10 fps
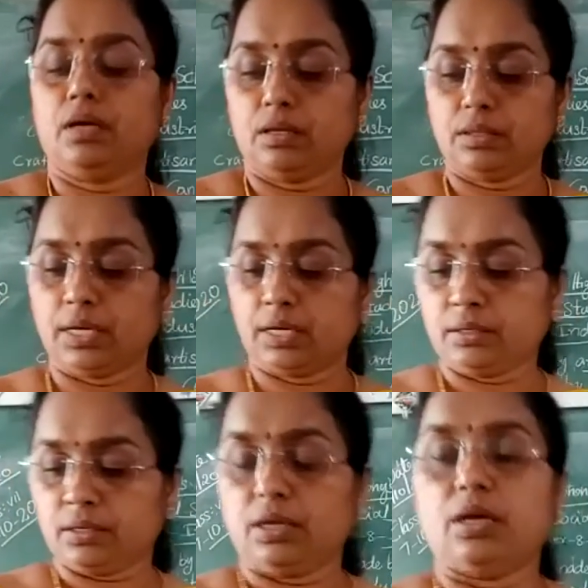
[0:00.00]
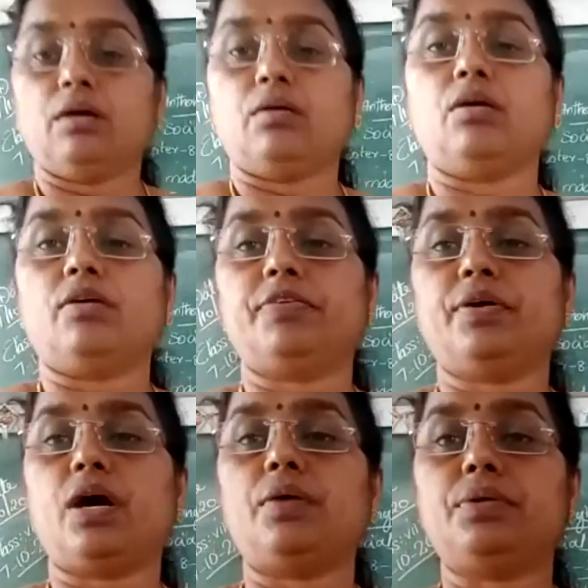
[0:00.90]
then all of you
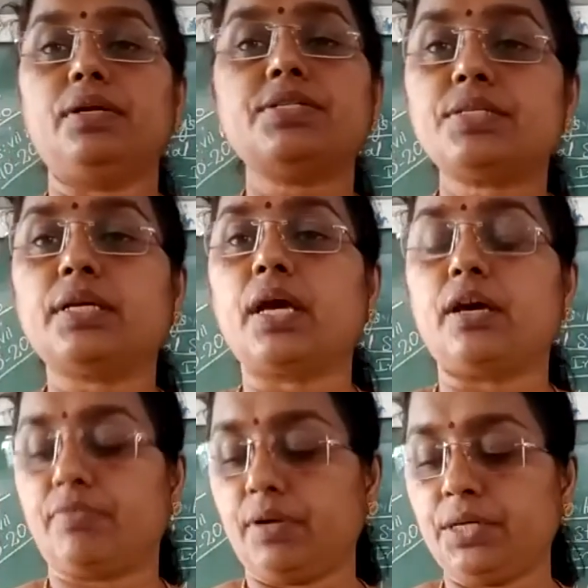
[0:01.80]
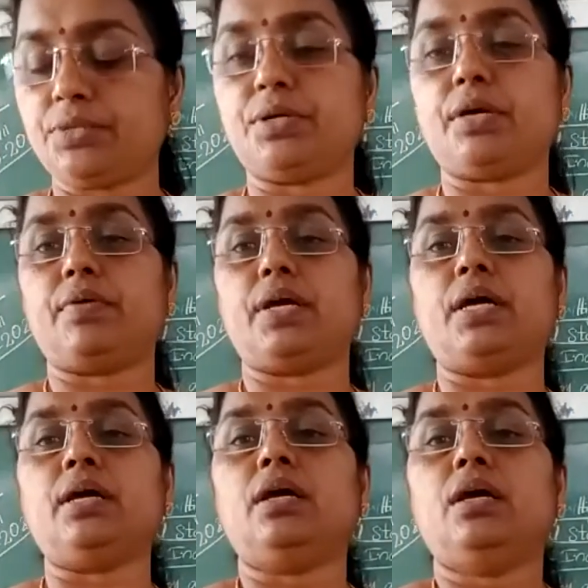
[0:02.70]
have to listen carefully. Today we
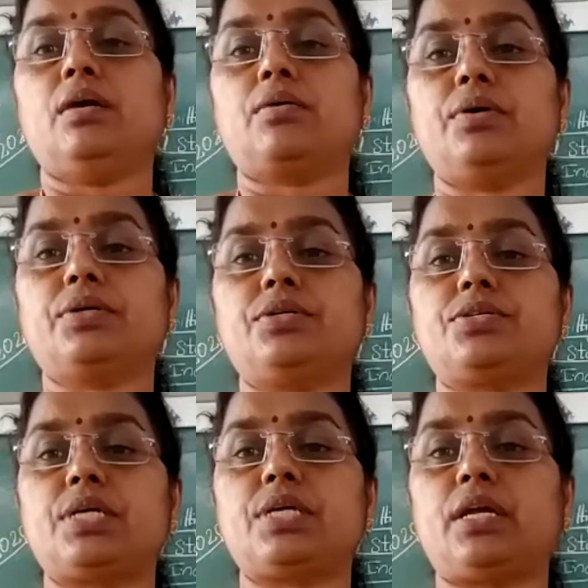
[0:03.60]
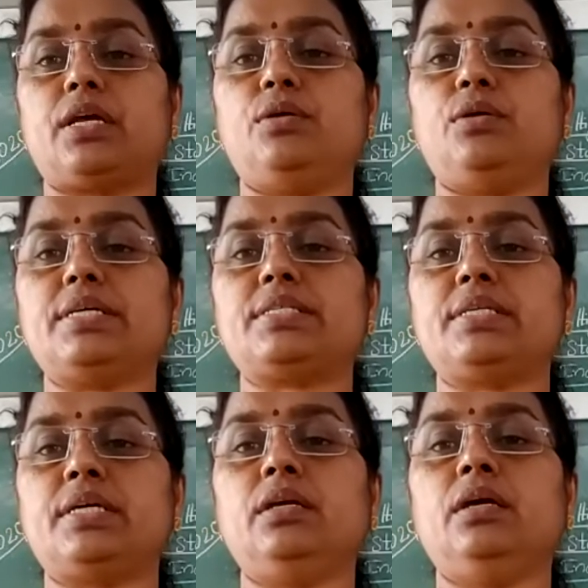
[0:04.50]
are going to start a new
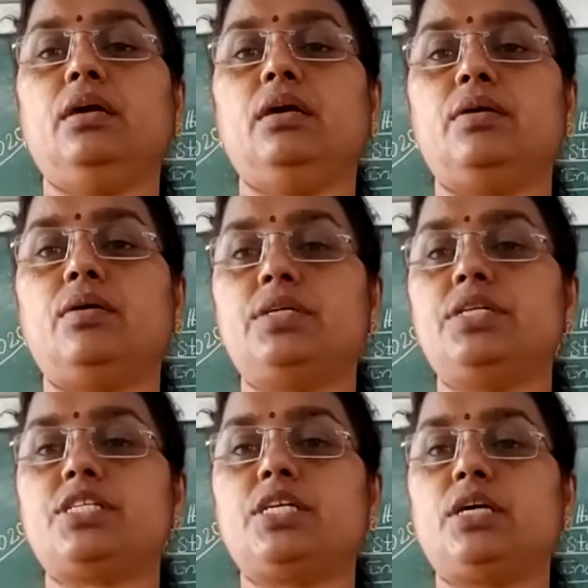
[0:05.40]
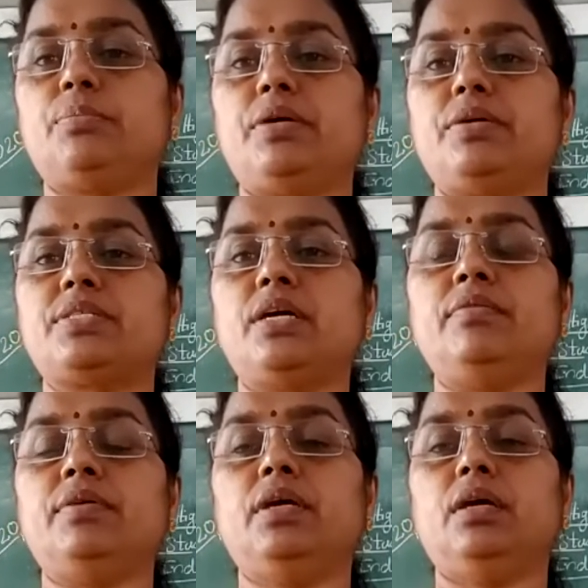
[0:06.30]
lesson. Don't disturb yourself.
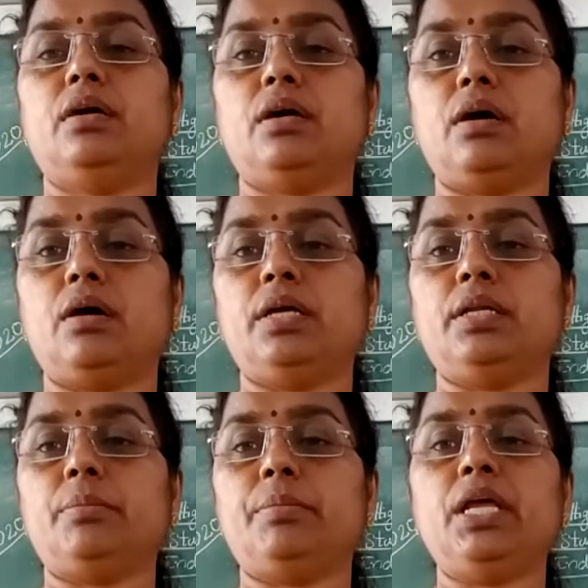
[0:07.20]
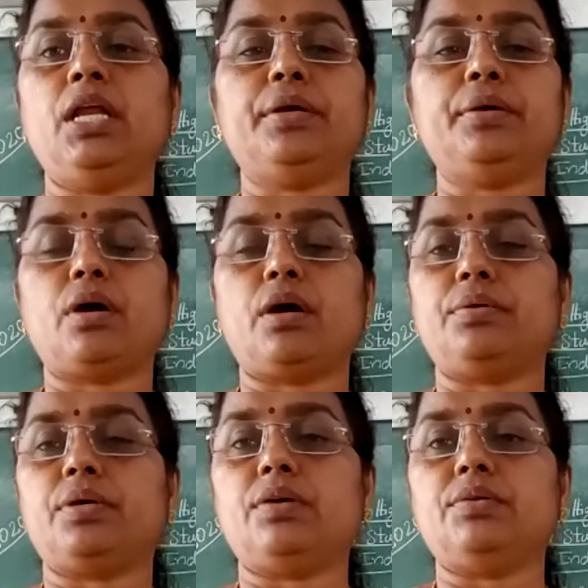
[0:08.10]
In the middle, you have to
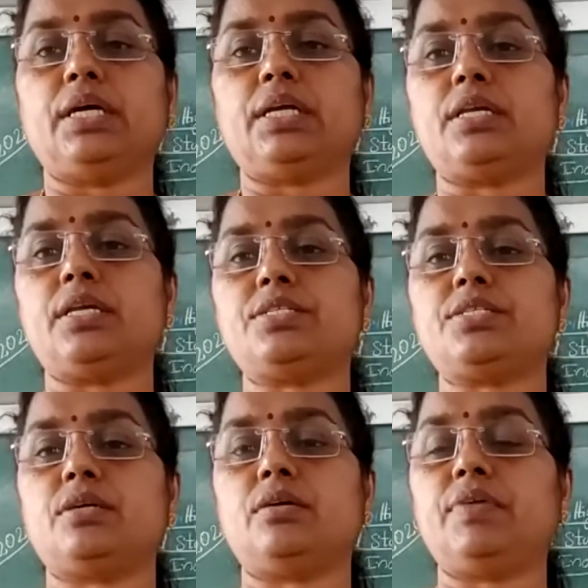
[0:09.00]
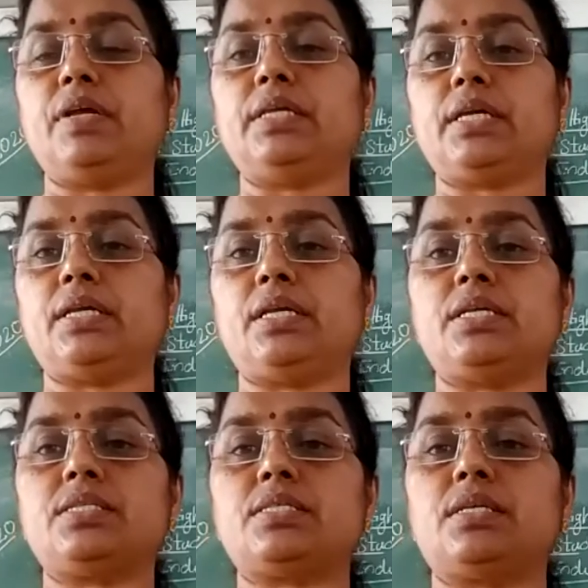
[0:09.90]
give the attendance, fill the
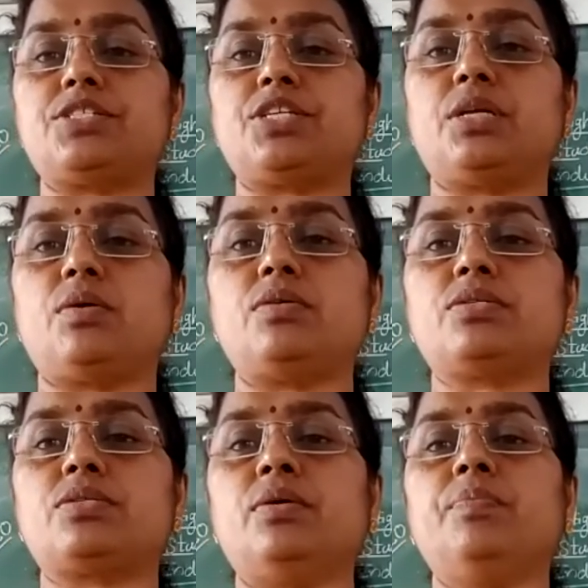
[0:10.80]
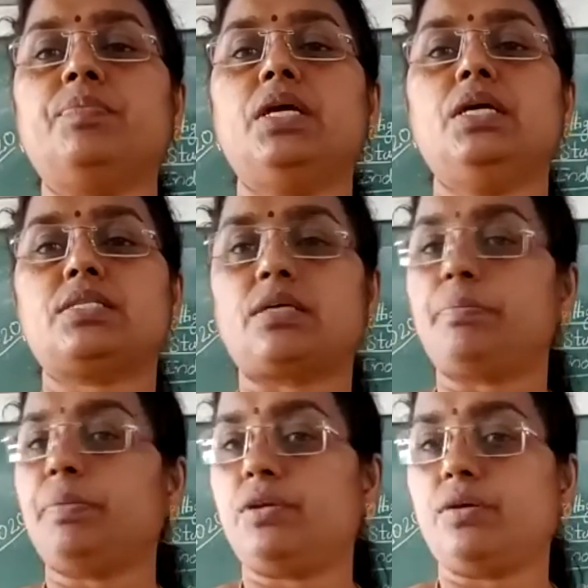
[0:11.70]
attendance sheet also.
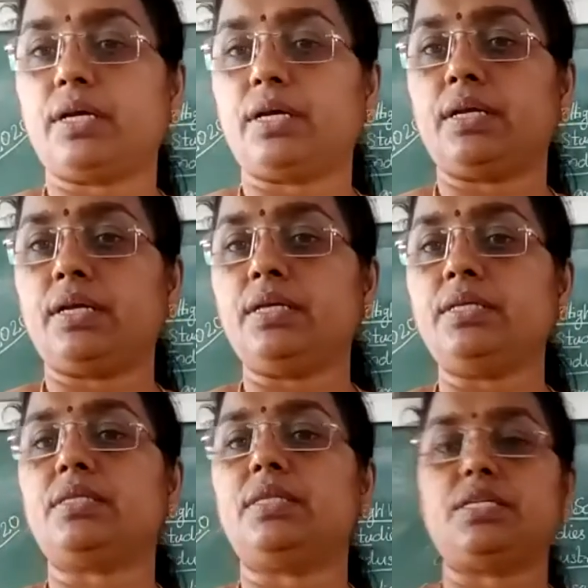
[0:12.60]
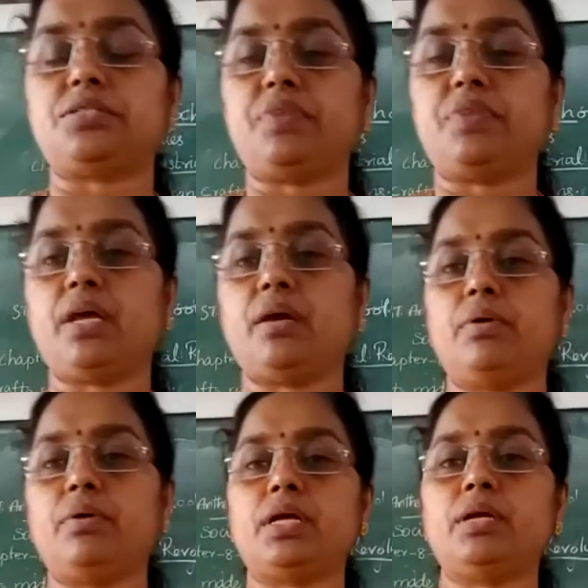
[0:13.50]
Submit your attendance. That is very
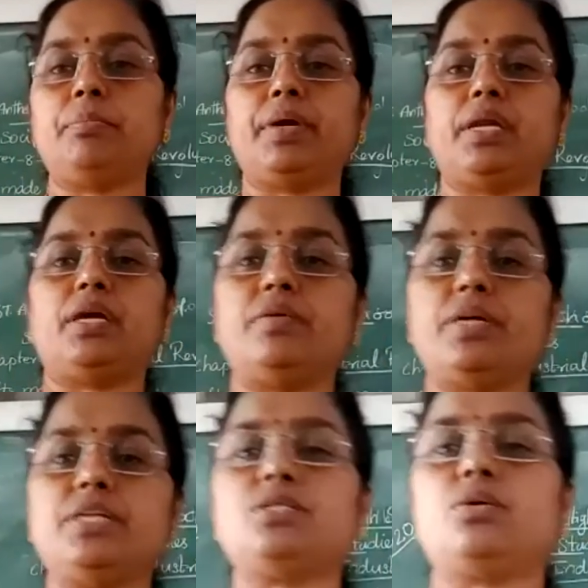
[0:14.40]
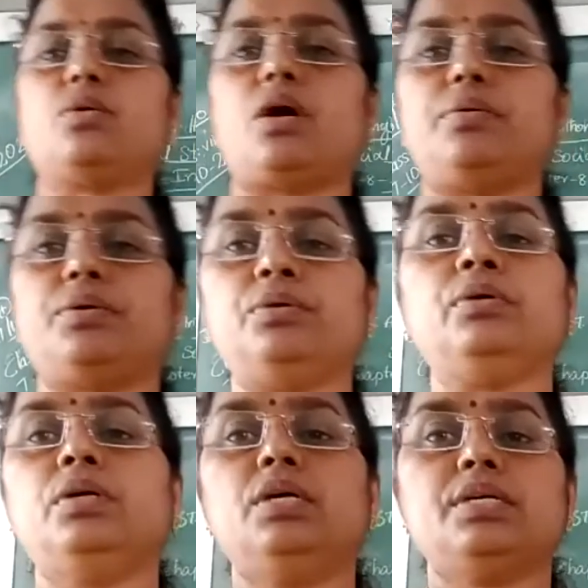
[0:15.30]
important. Period wise, you have to
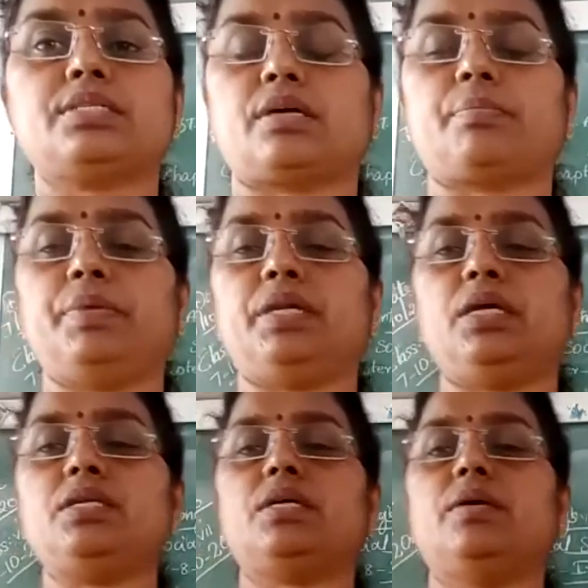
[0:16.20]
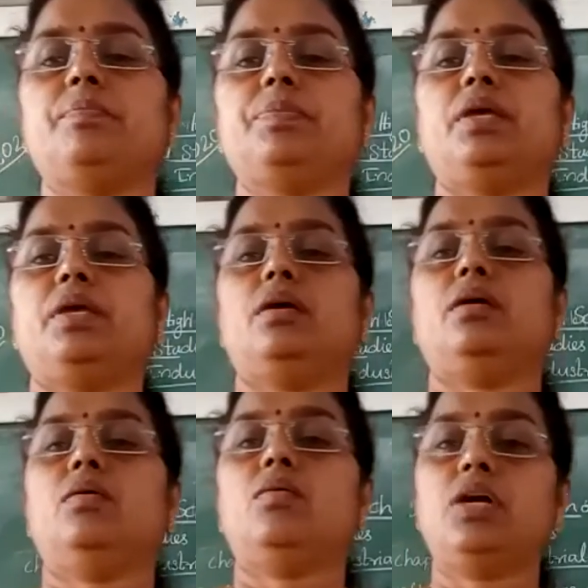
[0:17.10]
submit it.
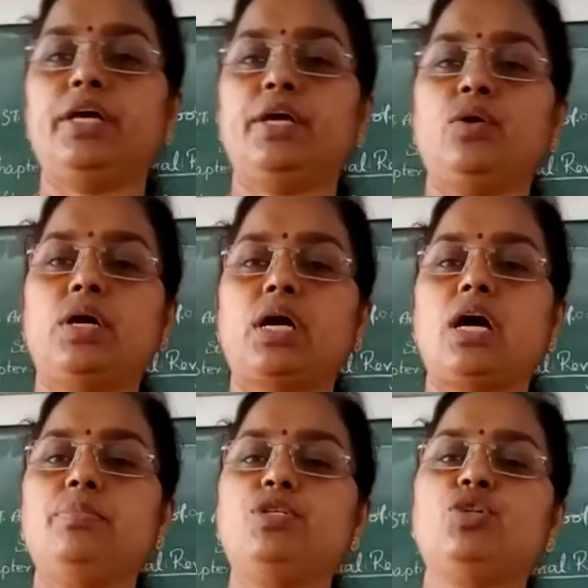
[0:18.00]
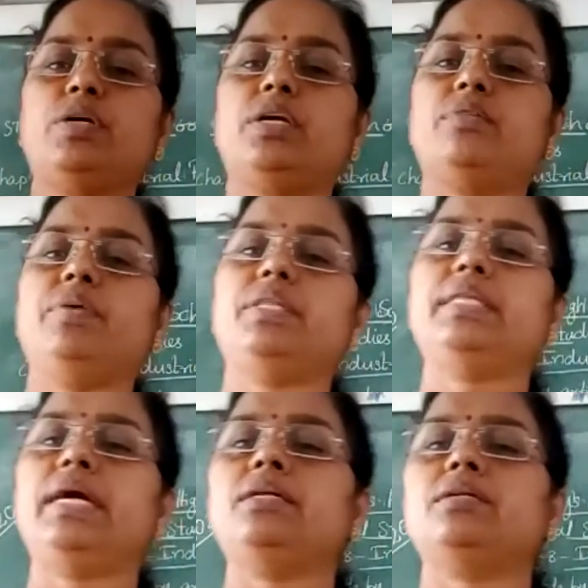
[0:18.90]
Already you are habituated with
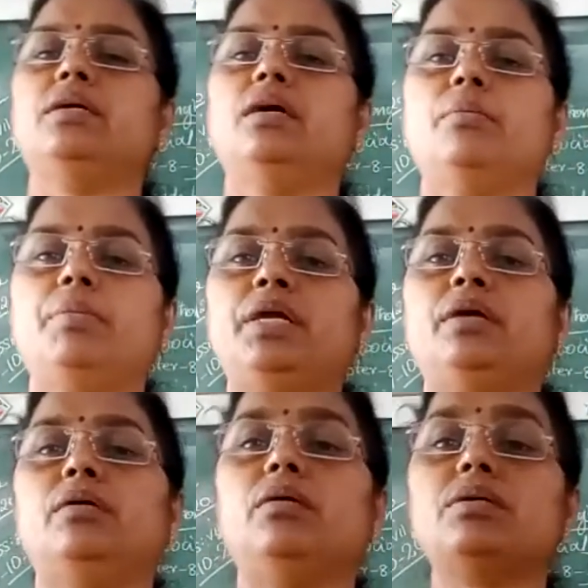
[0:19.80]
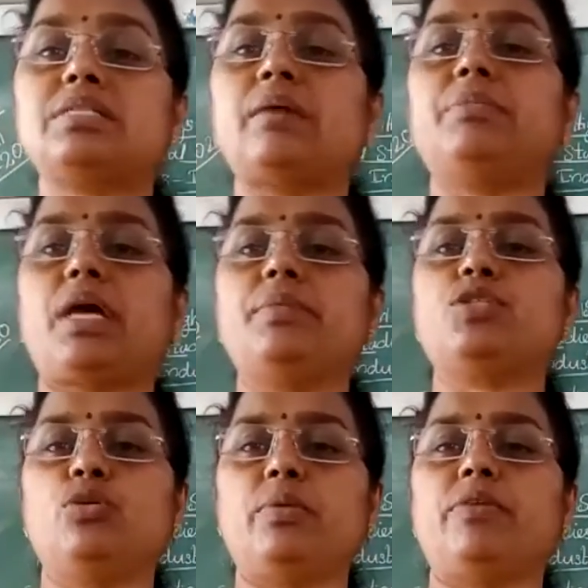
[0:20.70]
that, but sometimes
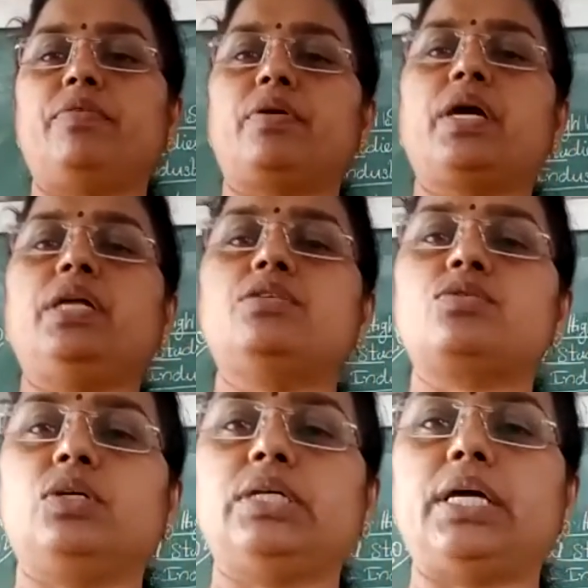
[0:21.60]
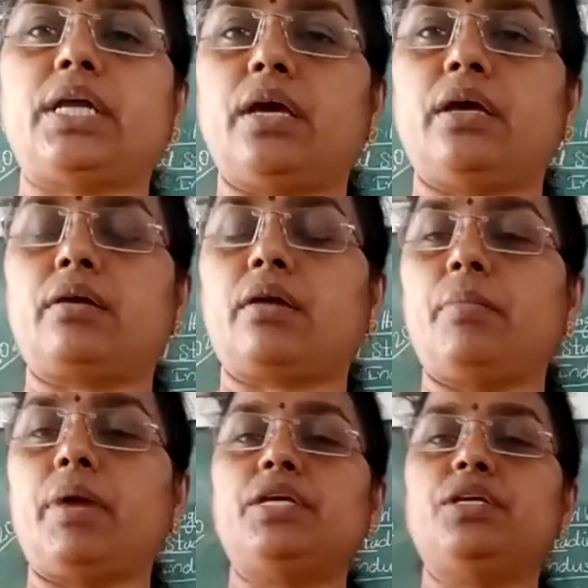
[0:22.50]
you may forget, so that I
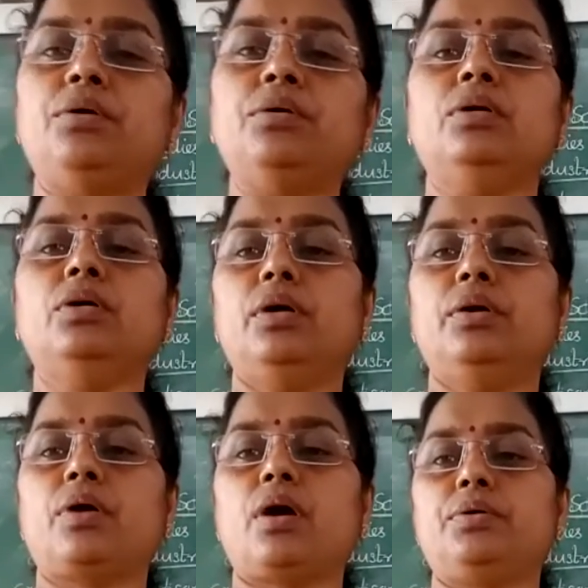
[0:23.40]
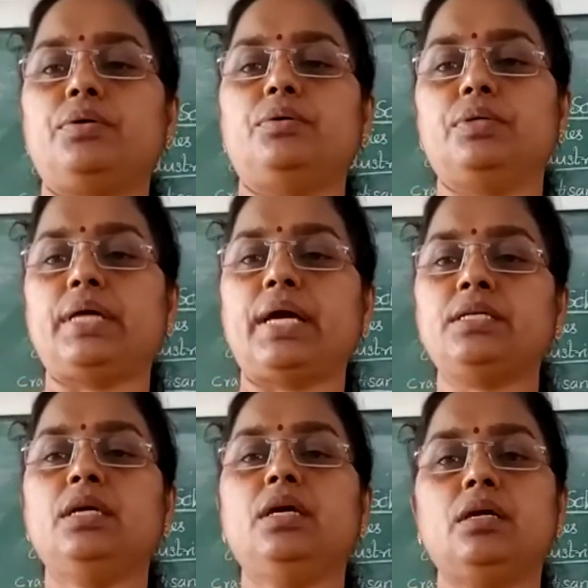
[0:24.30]
remind you, you have to do
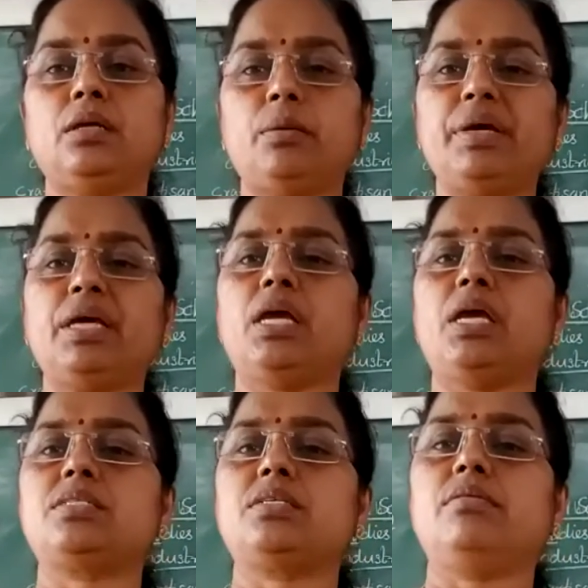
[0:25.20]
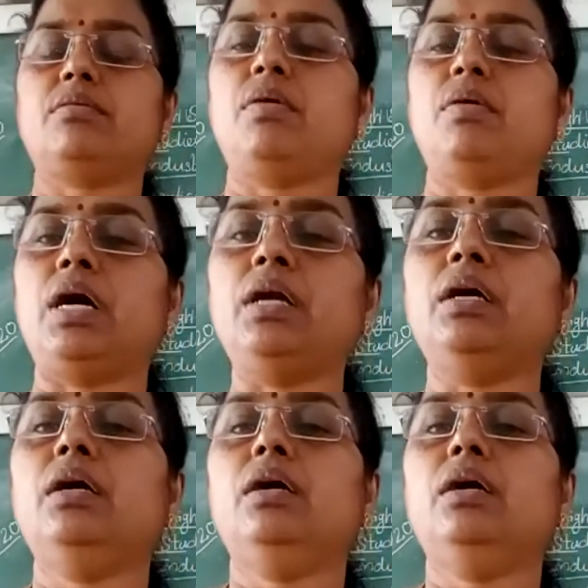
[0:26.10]
that. In the beginning itself, who are